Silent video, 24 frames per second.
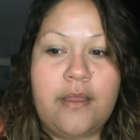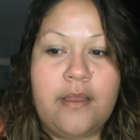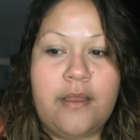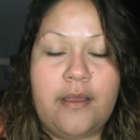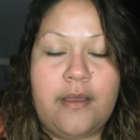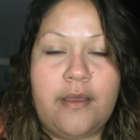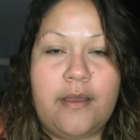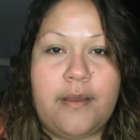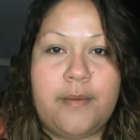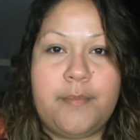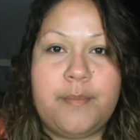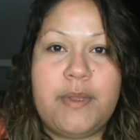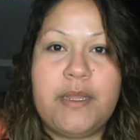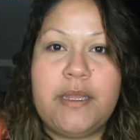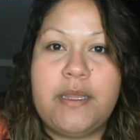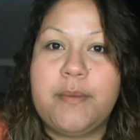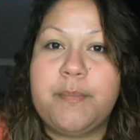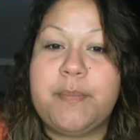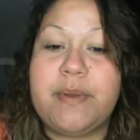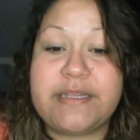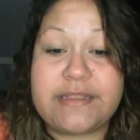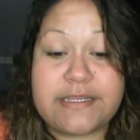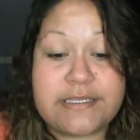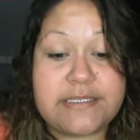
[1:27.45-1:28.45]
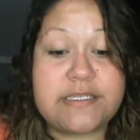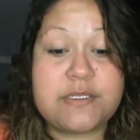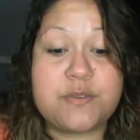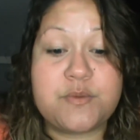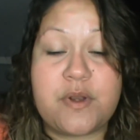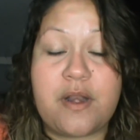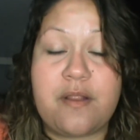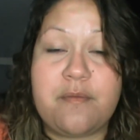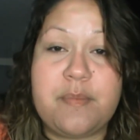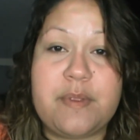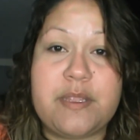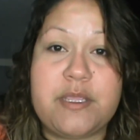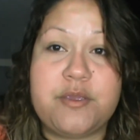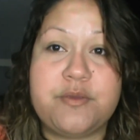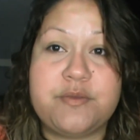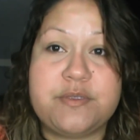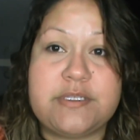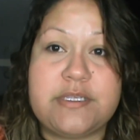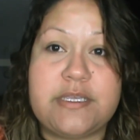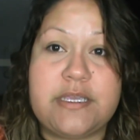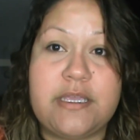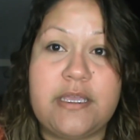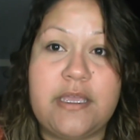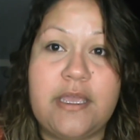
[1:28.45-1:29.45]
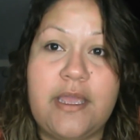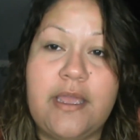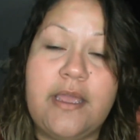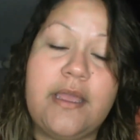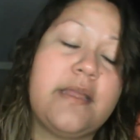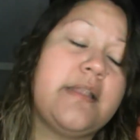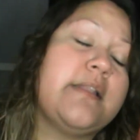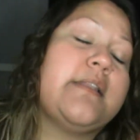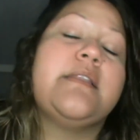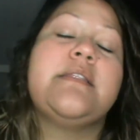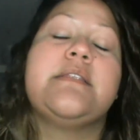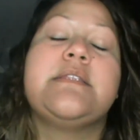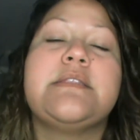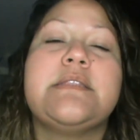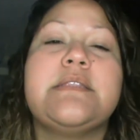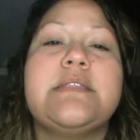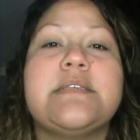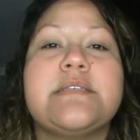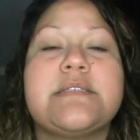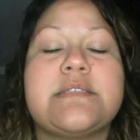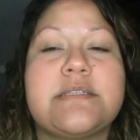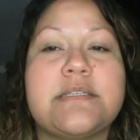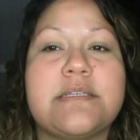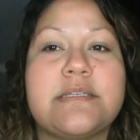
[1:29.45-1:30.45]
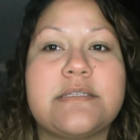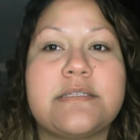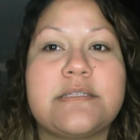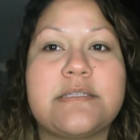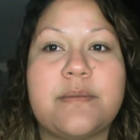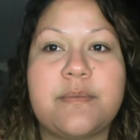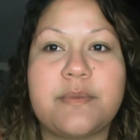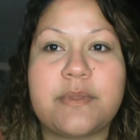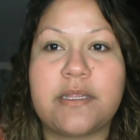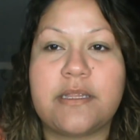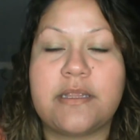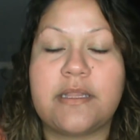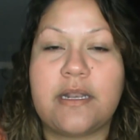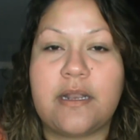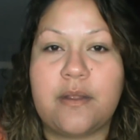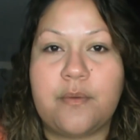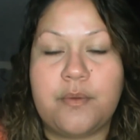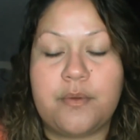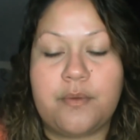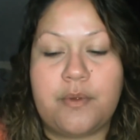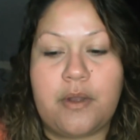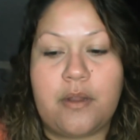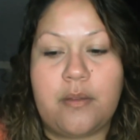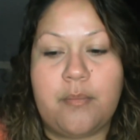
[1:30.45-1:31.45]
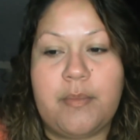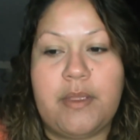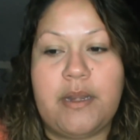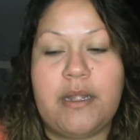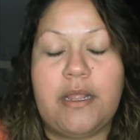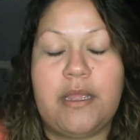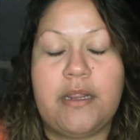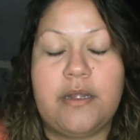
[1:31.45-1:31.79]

but this is what I've been using and this is something that I would recommend.